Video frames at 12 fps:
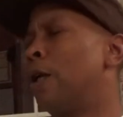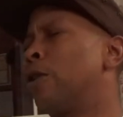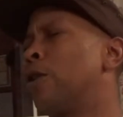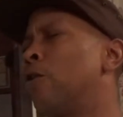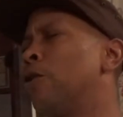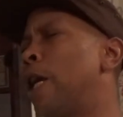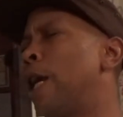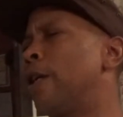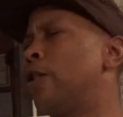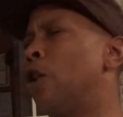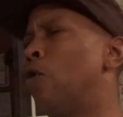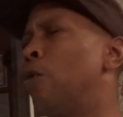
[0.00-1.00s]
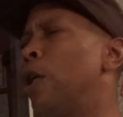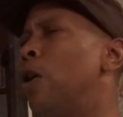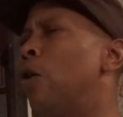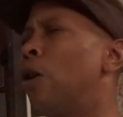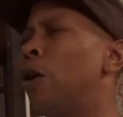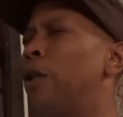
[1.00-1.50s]
So yeah, so we
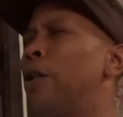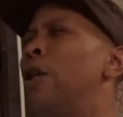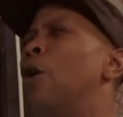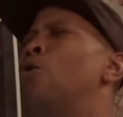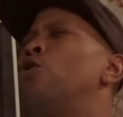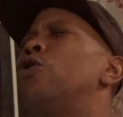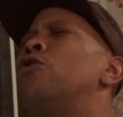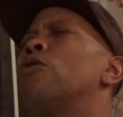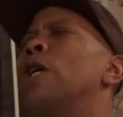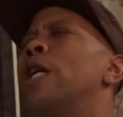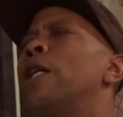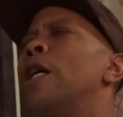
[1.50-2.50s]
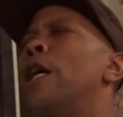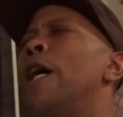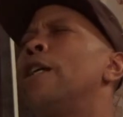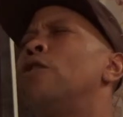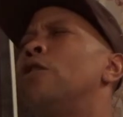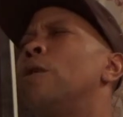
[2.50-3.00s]
on No String.
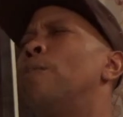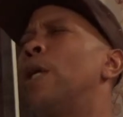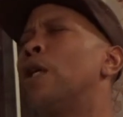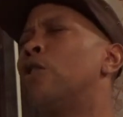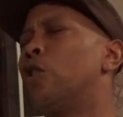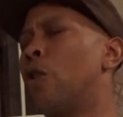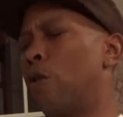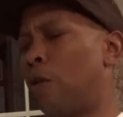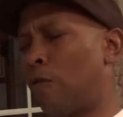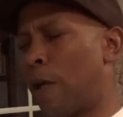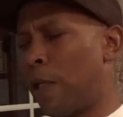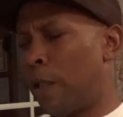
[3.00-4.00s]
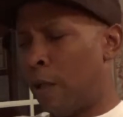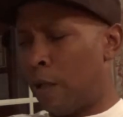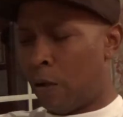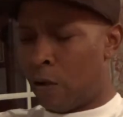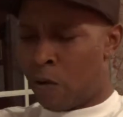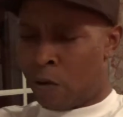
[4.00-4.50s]
It used to be a church right there in
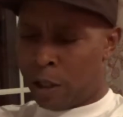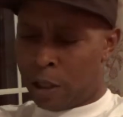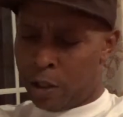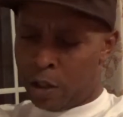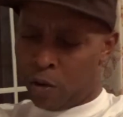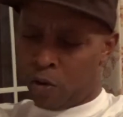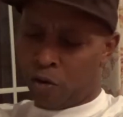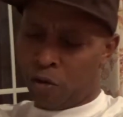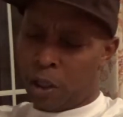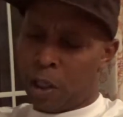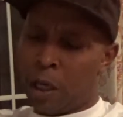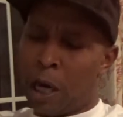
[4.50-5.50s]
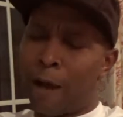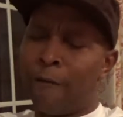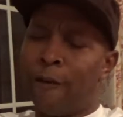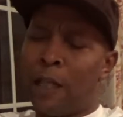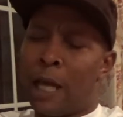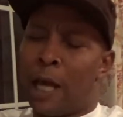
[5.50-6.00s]
the corner of No String in
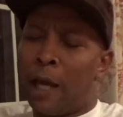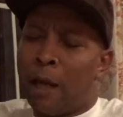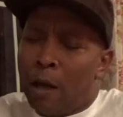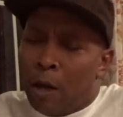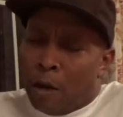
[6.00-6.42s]
Lafayette.